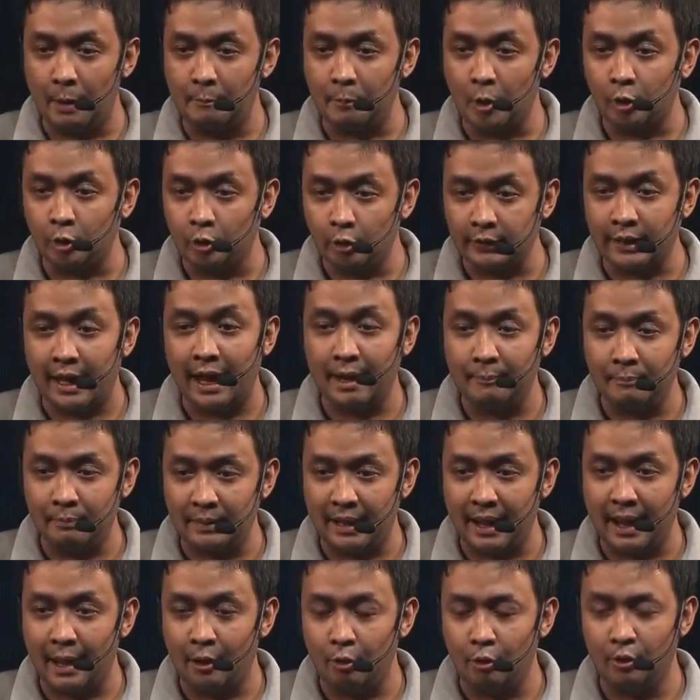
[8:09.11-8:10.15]
prototype
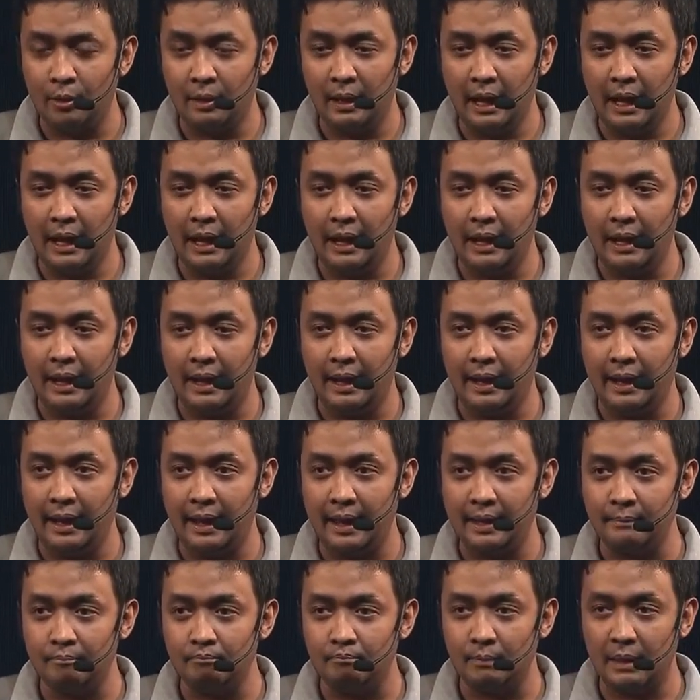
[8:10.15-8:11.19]
now uh,
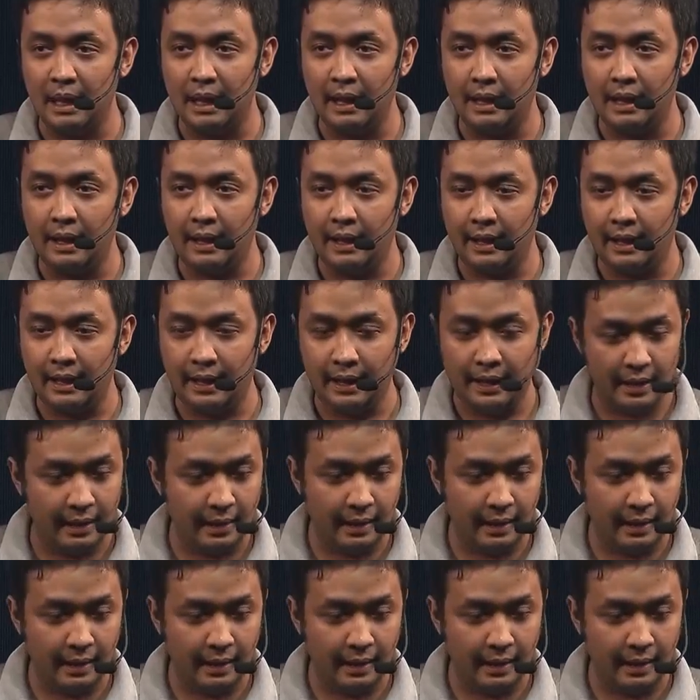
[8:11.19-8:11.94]
in uh,